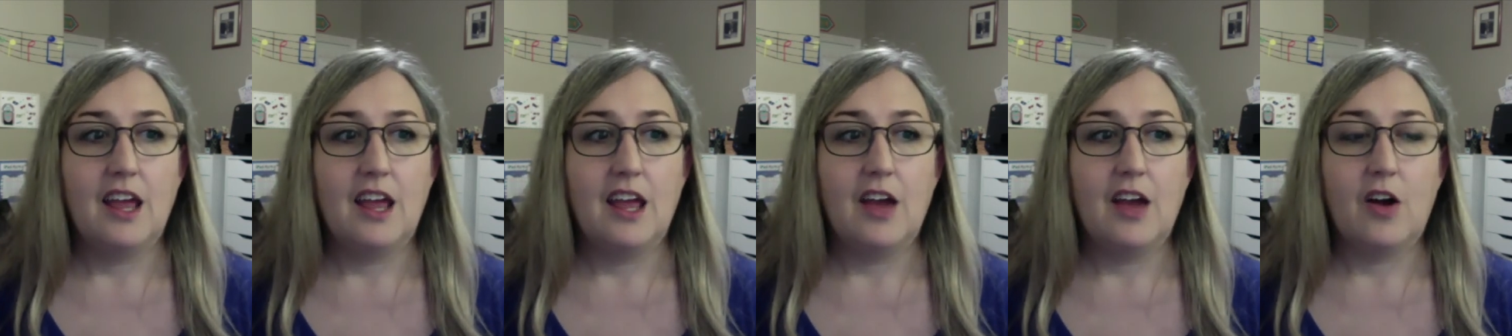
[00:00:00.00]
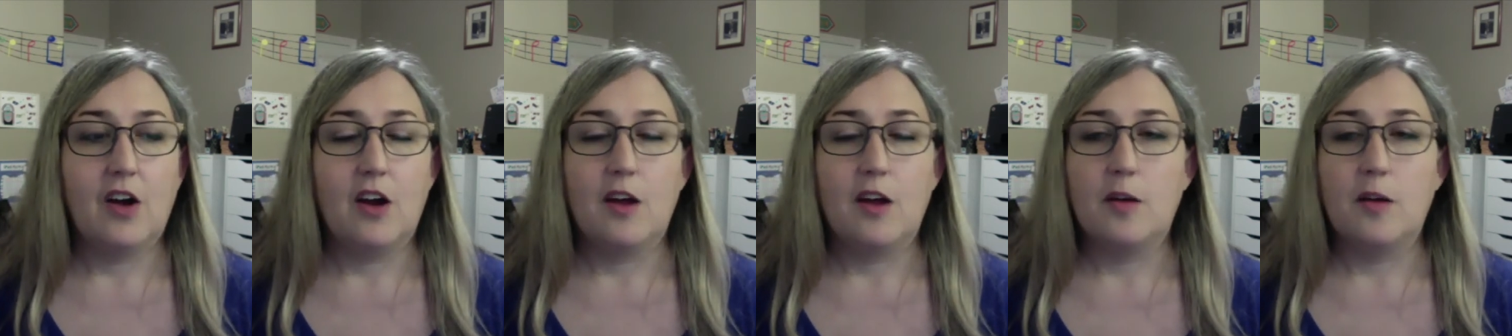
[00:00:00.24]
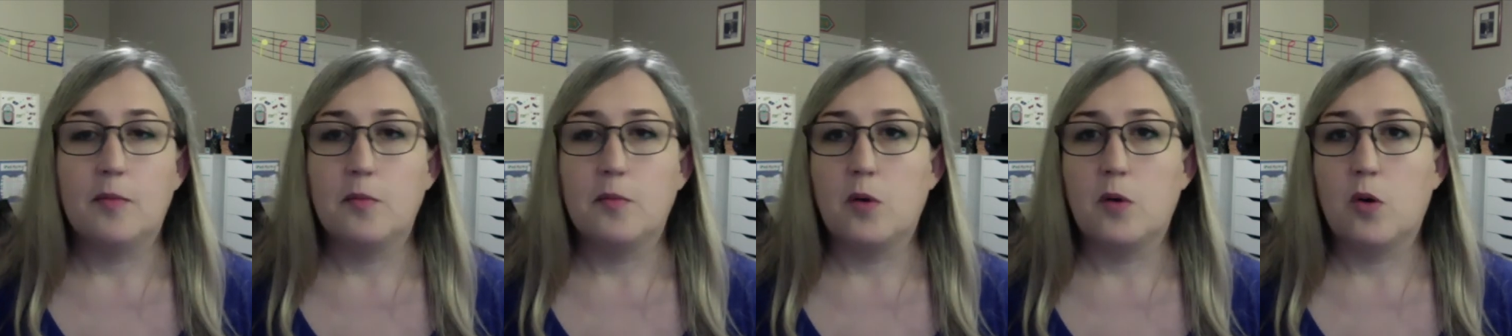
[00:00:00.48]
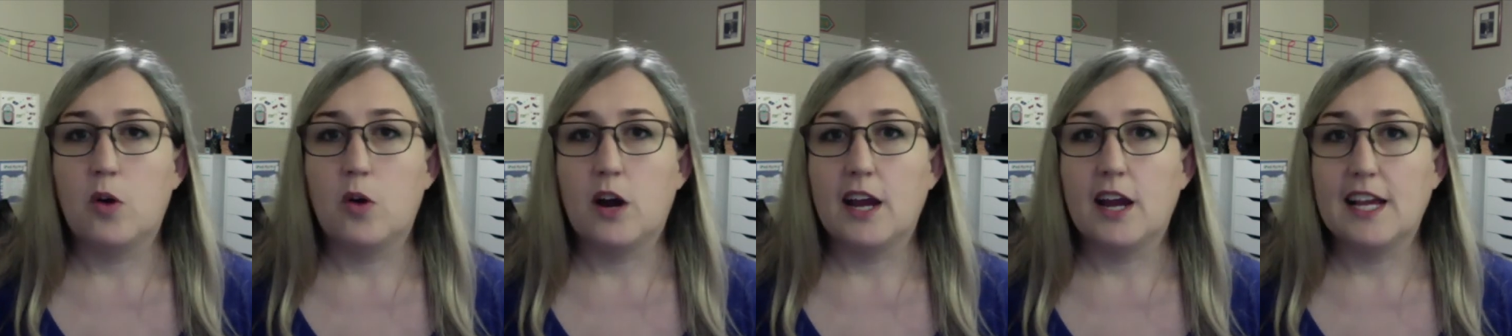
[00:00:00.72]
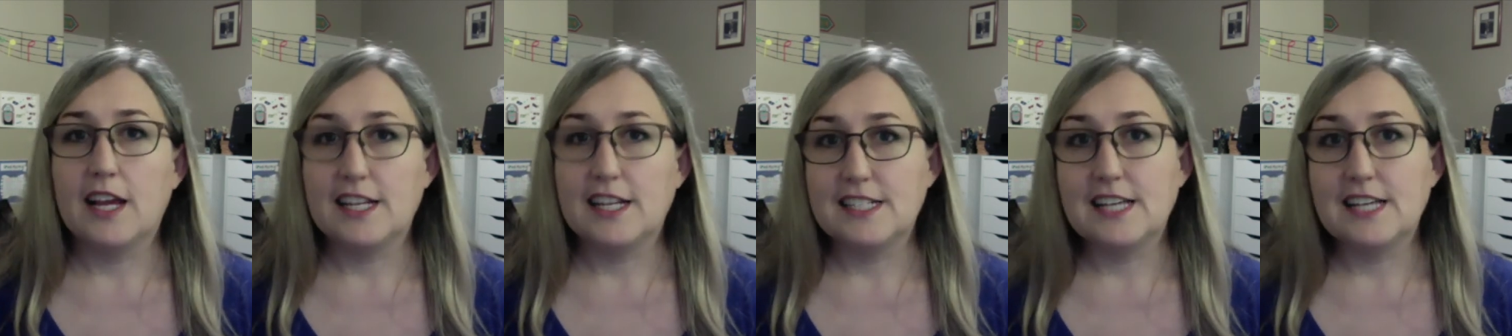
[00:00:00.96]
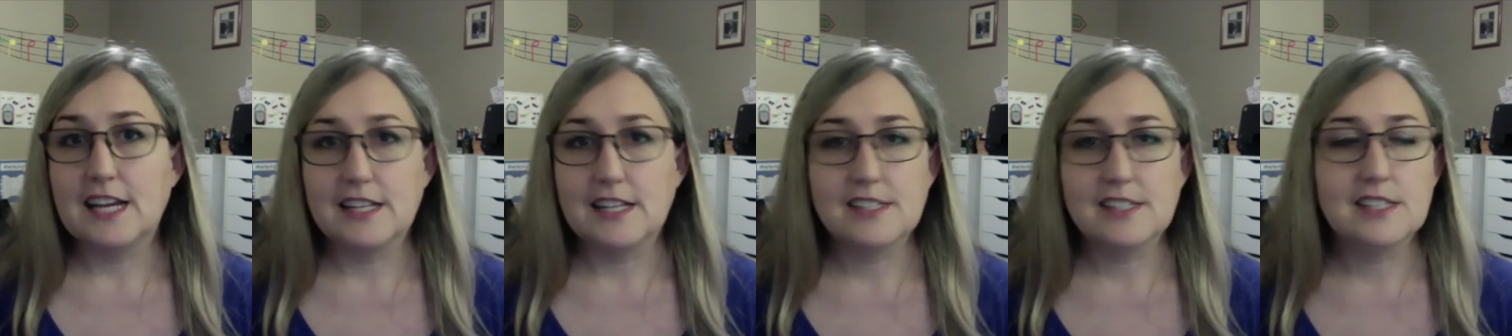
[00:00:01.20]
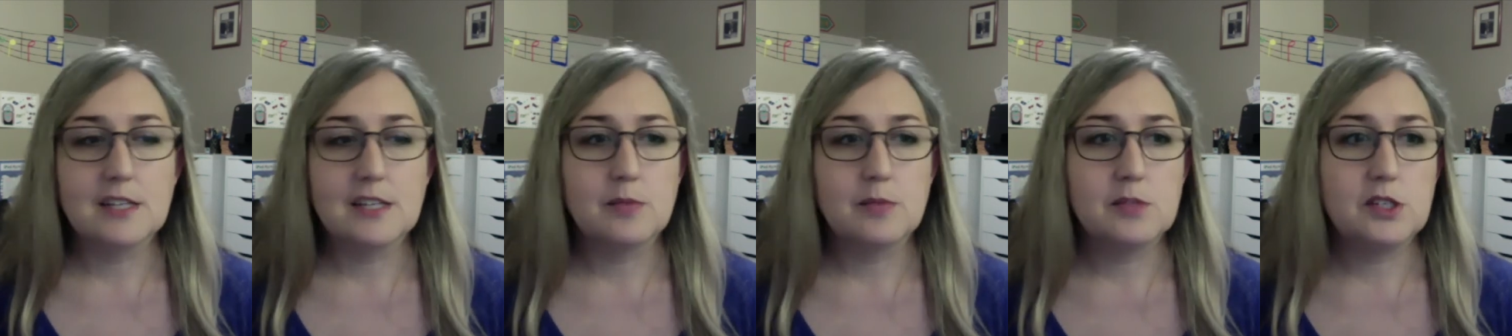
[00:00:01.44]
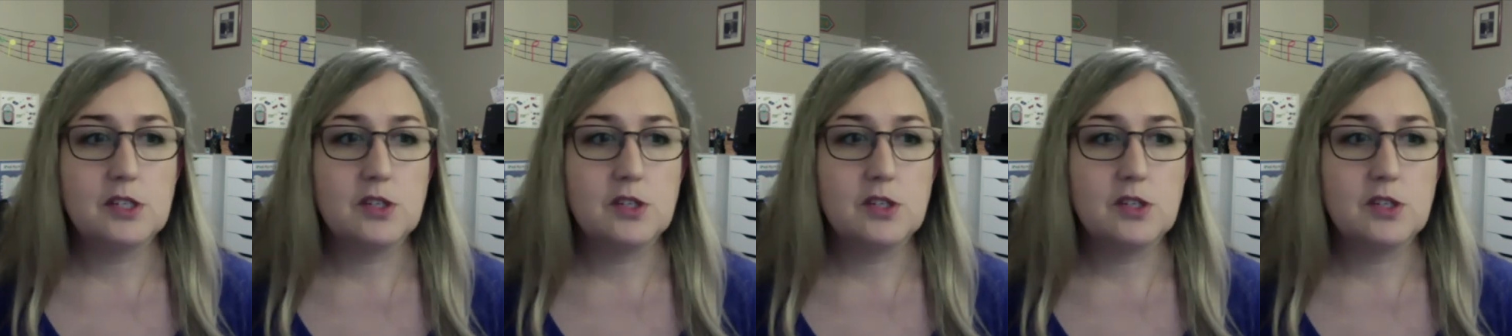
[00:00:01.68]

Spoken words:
or I could text them too.